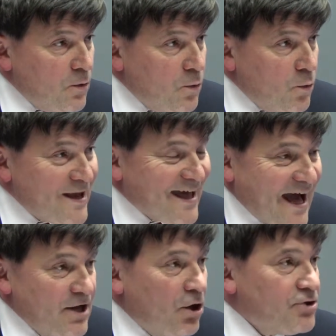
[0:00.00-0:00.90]
we
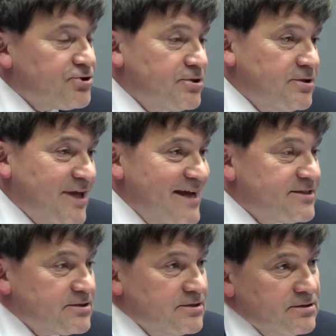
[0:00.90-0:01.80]
cannot
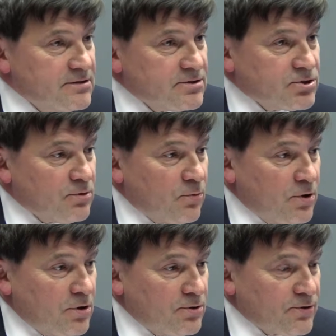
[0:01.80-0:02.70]
get to a
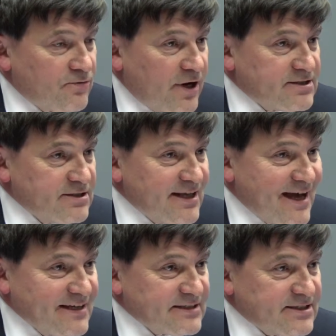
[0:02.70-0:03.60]
world of greater
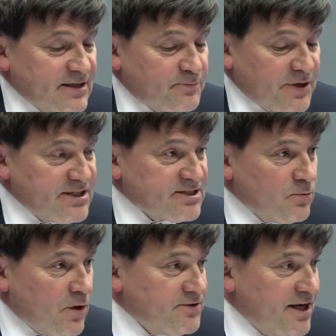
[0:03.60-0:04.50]
legality and peace
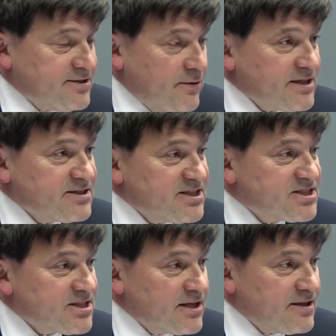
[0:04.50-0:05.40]
while NATO
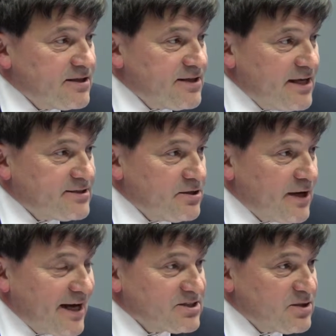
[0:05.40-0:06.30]
exists. I think NATO
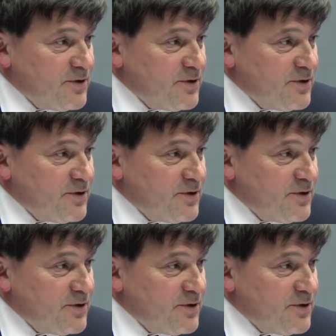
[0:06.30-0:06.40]
has to be